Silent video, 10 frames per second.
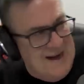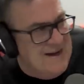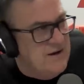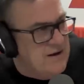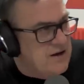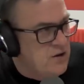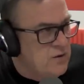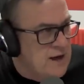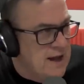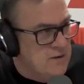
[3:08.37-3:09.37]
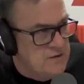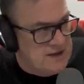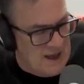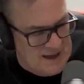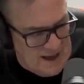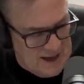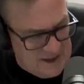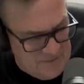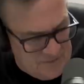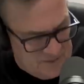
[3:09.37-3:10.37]
He did a Q&A with Kate
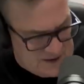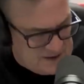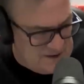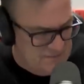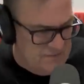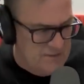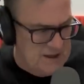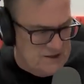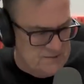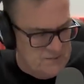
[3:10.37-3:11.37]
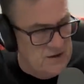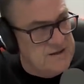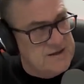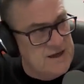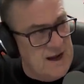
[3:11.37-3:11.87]
Hannah from the Disinformation Project,